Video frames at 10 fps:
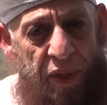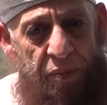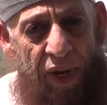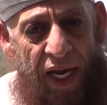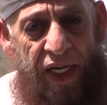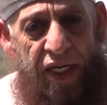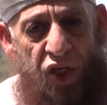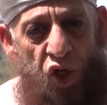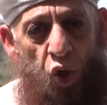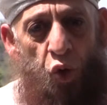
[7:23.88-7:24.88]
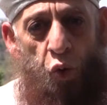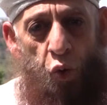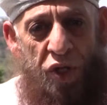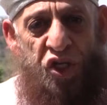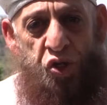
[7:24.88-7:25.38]
been made,
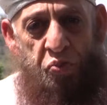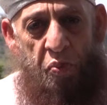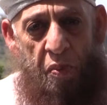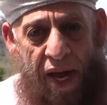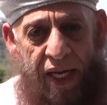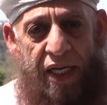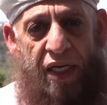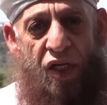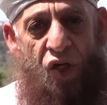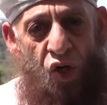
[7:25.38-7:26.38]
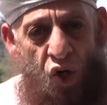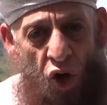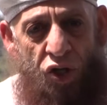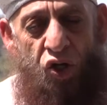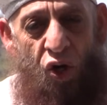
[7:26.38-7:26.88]
which may
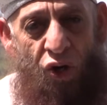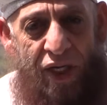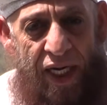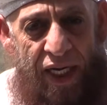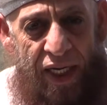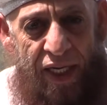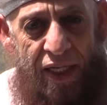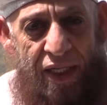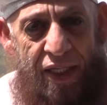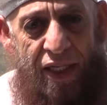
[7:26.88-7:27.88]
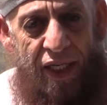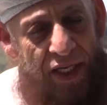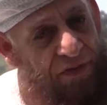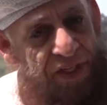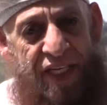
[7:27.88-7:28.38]
not occur
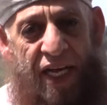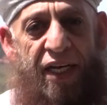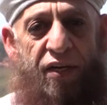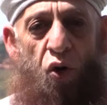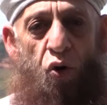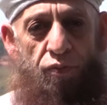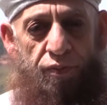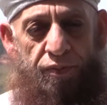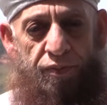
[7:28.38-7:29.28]
if he stayed at home.